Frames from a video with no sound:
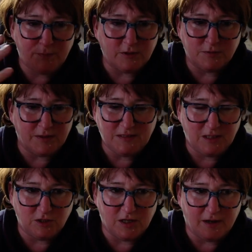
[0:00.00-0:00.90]
because of my
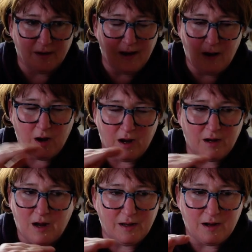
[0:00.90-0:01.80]
teaching.
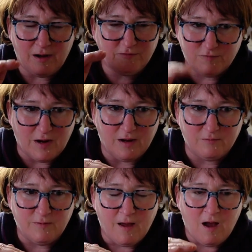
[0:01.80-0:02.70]
I
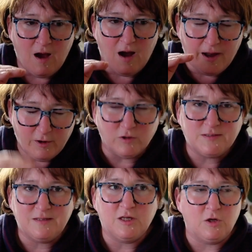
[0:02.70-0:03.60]

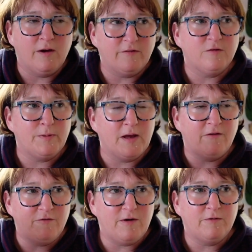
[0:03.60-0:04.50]
honestly think you have to be
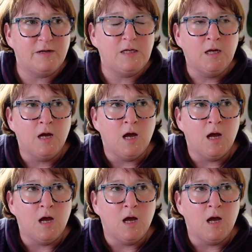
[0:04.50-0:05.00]
a very